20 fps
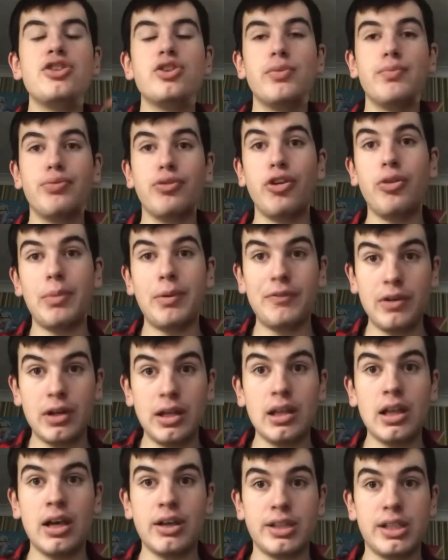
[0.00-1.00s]
improvement from the
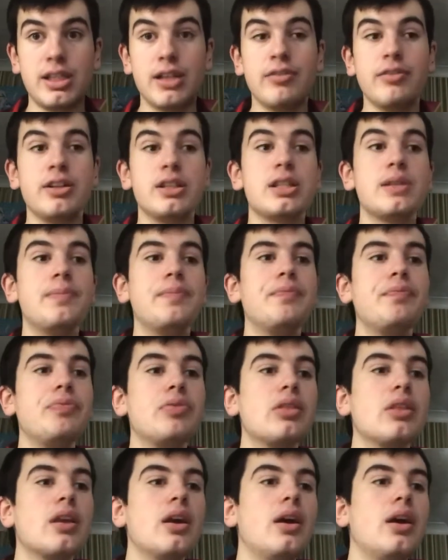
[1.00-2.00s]
last series.
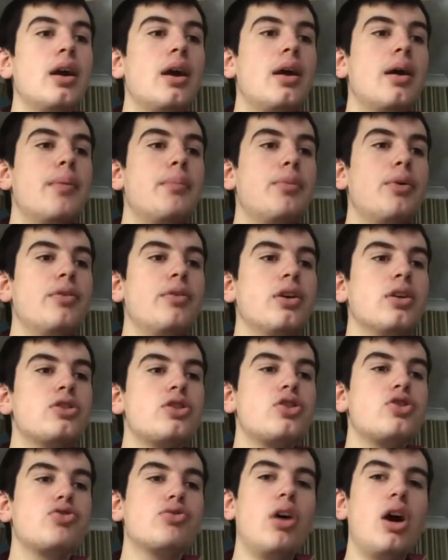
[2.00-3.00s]
Moving on
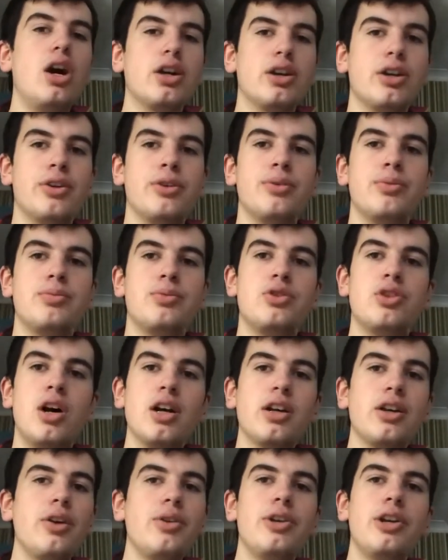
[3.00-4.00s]
to Drago.
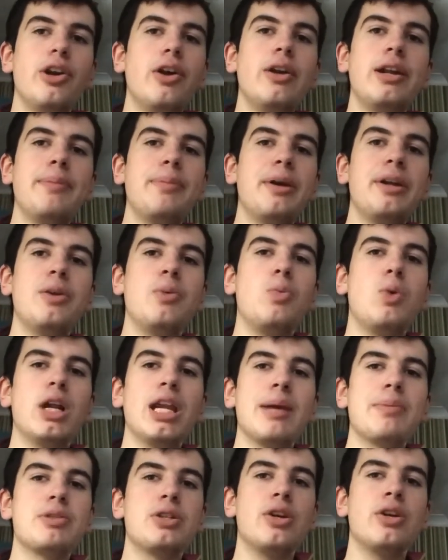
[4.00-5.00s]
Drago, you only appeared in one
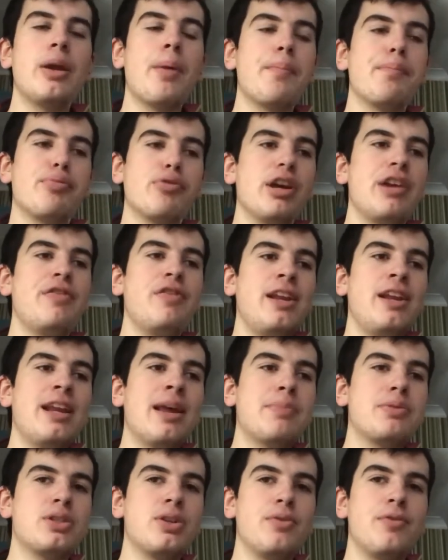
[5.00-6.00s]
episode and briefly in
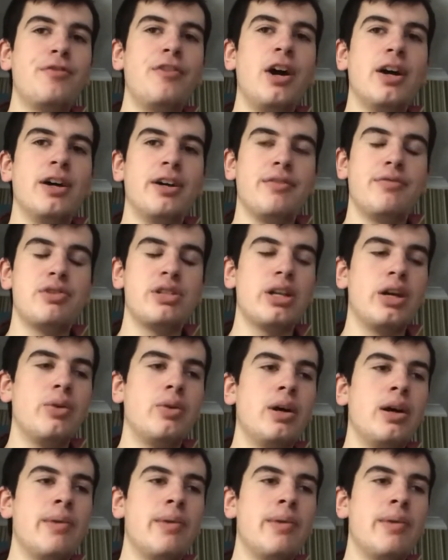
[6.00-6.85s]
episode 5. So,